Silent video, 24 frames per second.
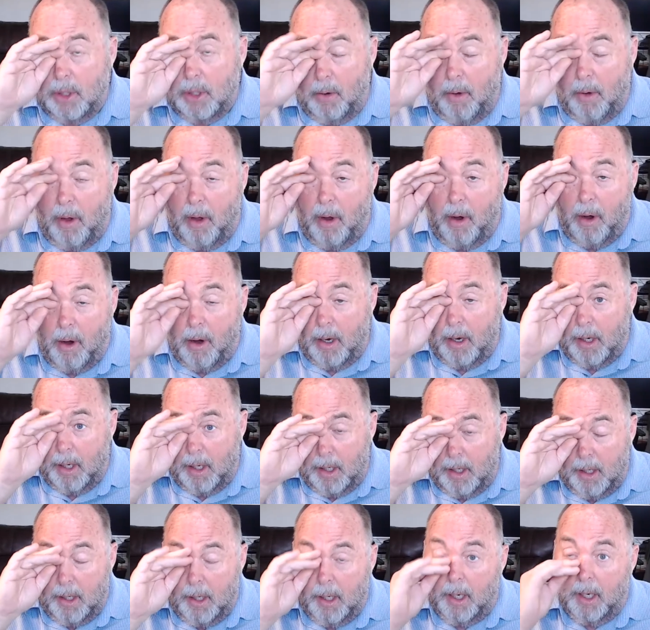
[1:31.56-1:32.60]
hard
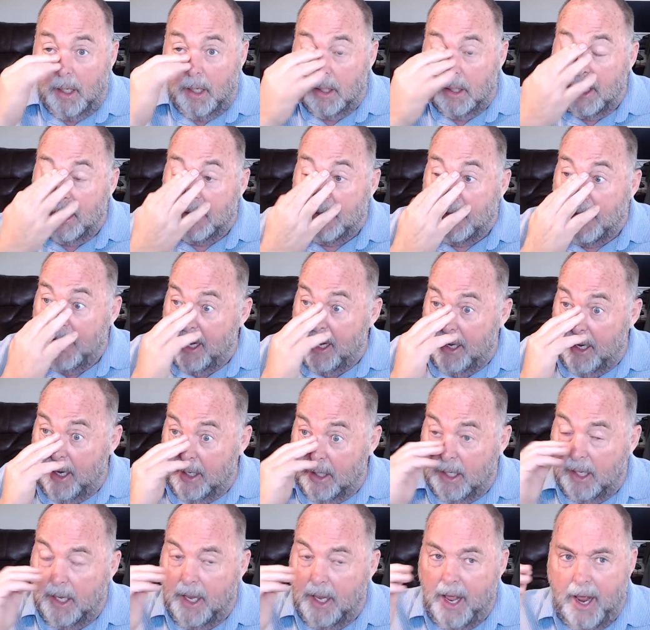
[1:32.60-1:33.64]
to get
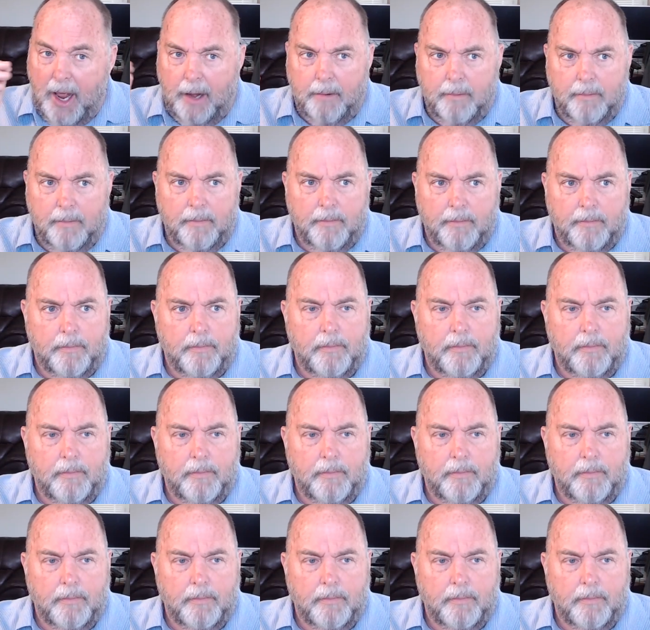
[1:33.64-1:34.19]
into that